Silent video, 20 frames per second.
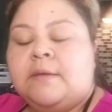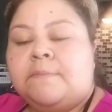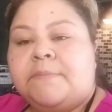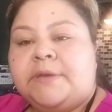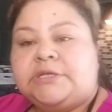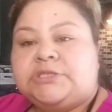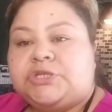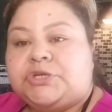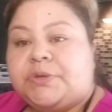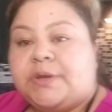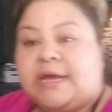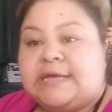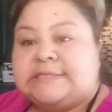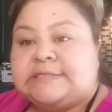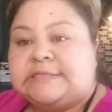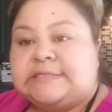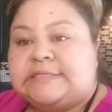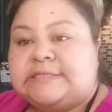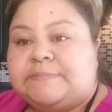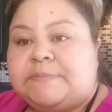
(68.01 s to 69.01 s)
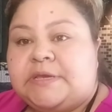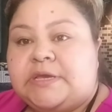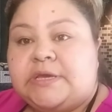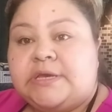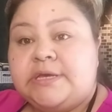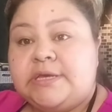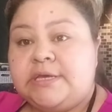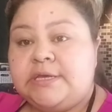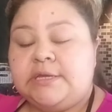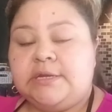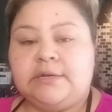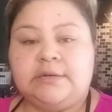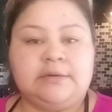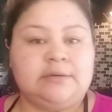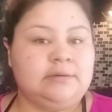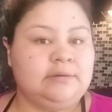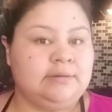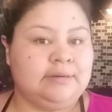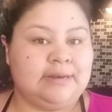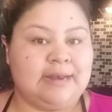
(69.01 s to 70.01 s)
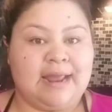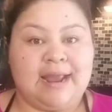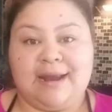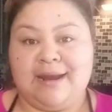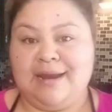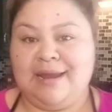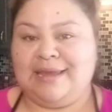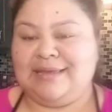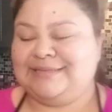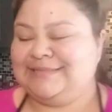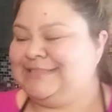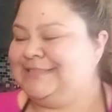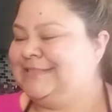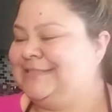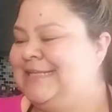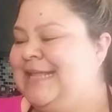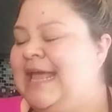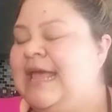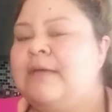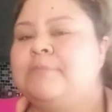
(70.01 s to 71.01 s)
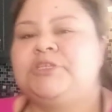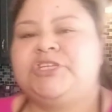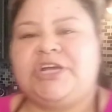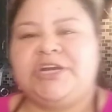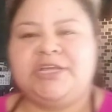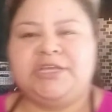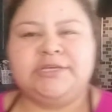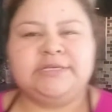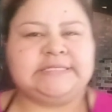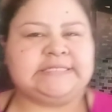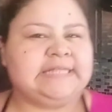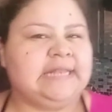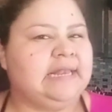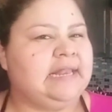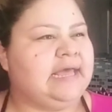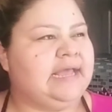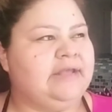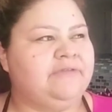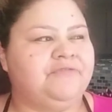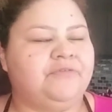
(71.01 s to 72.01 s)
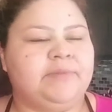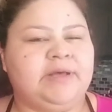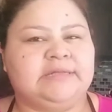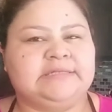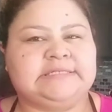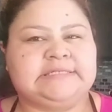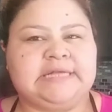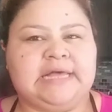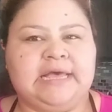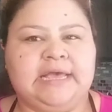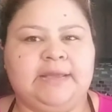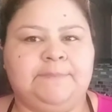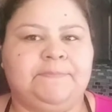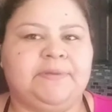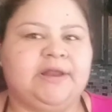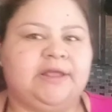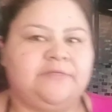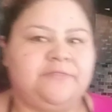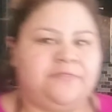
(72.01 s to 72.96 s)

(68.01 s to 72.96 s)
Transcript: Make sure you guys can see me good. All right, trying to use the light from outside, but I